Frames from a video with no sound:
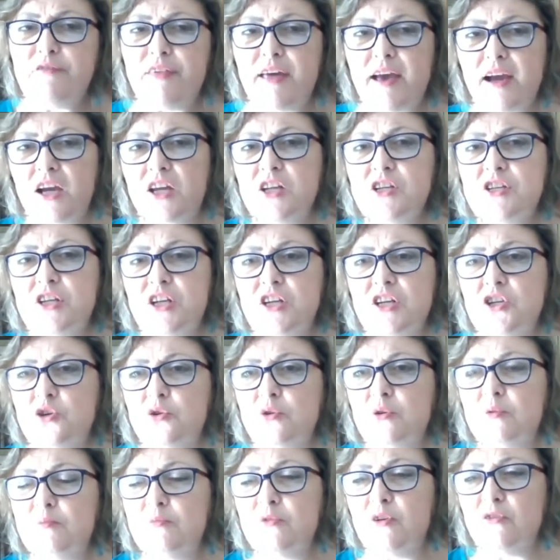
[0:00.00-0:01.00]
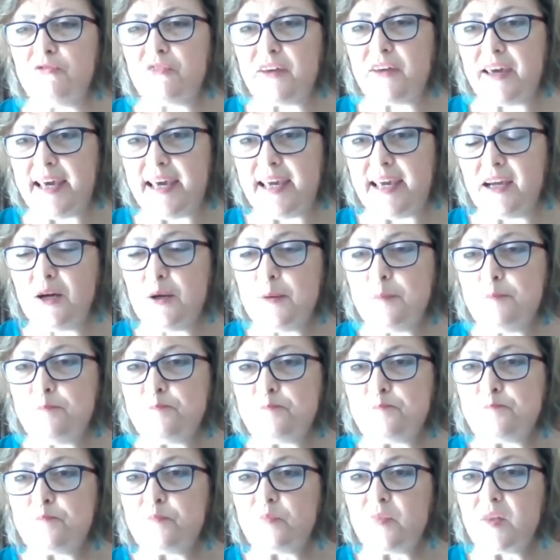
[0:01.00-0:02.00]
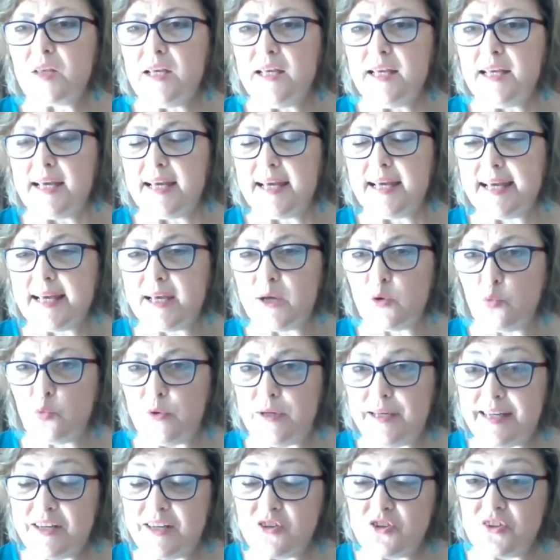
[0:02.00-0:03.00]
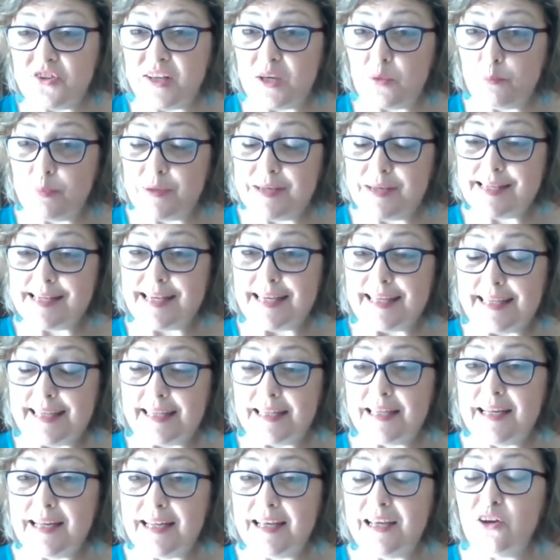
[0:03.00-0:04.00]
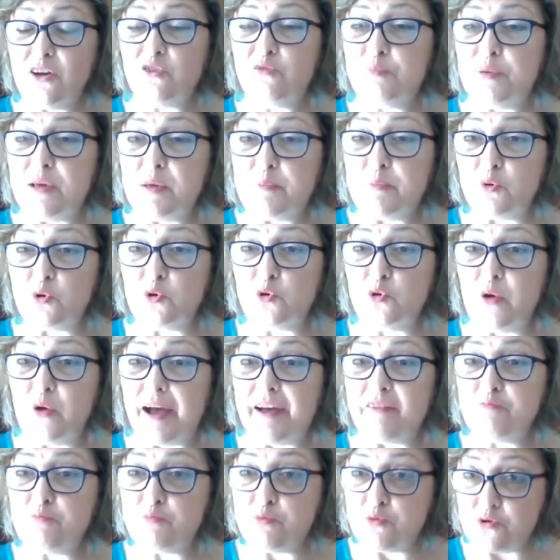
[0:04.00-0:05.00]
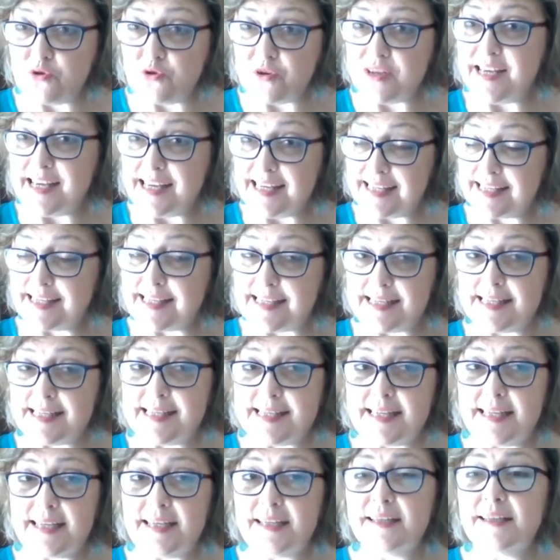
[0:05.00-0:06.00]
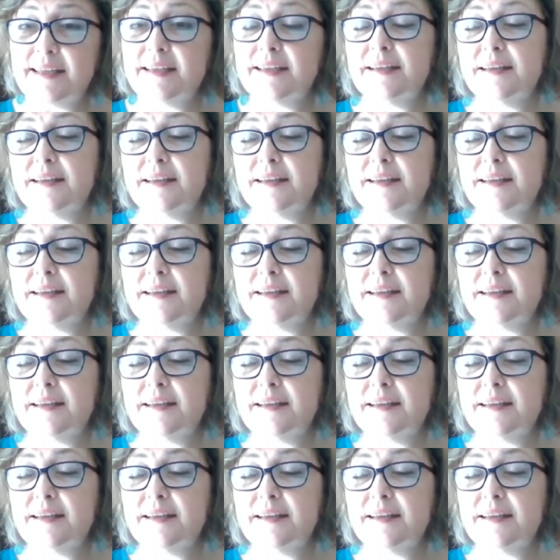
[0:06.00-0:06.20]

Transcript: that continuum of care. We need to think particularly of people who have pre-existing